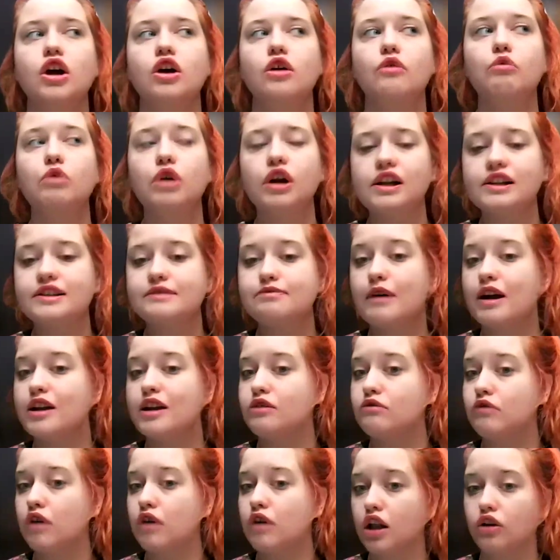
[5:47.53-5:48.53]
World
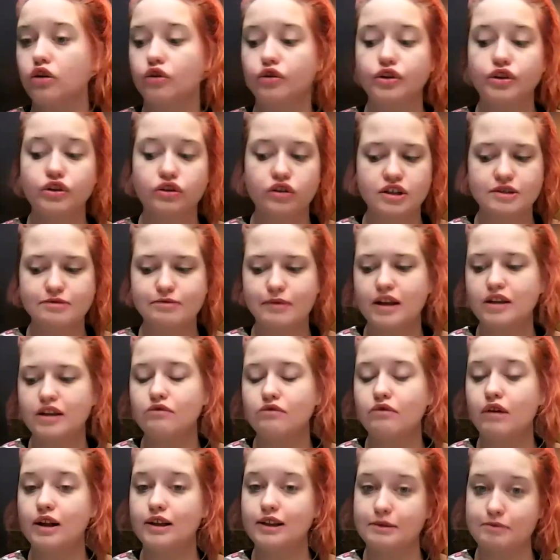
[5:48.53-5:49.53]
manual or Euros
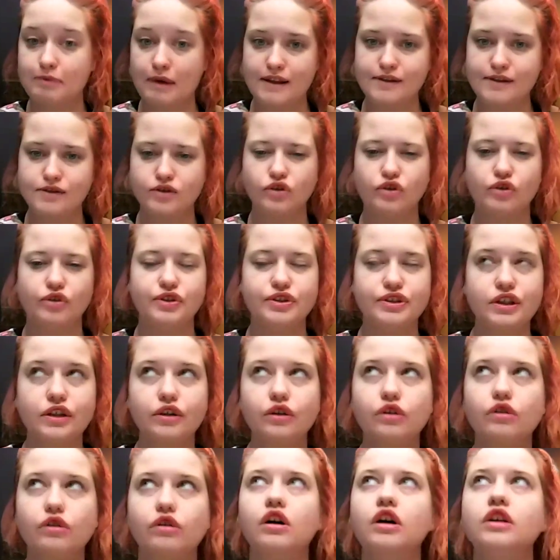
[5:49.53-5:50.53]
manual, depends on your
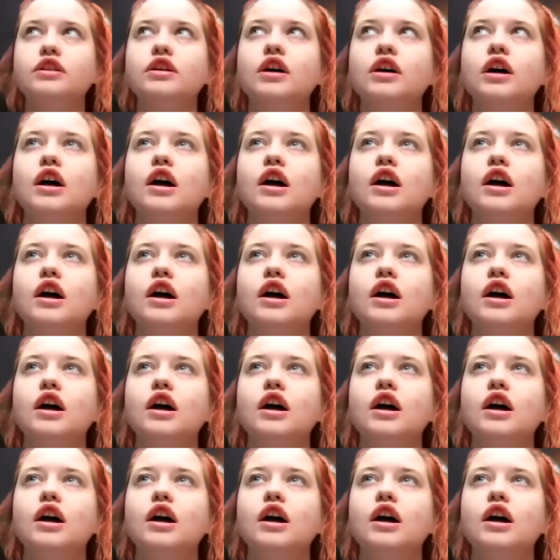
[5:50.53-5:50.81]
circuit,